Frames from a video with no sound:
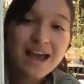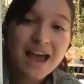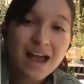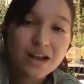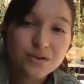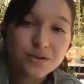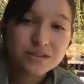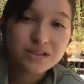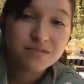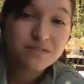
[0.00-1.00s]
and you can
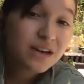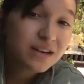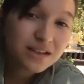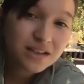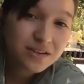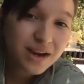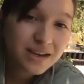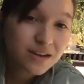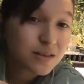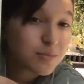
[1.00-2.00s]
see very clearly right
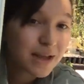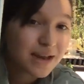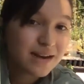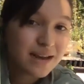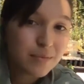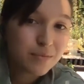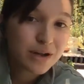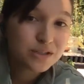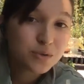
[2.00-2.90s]
here the plant name, right?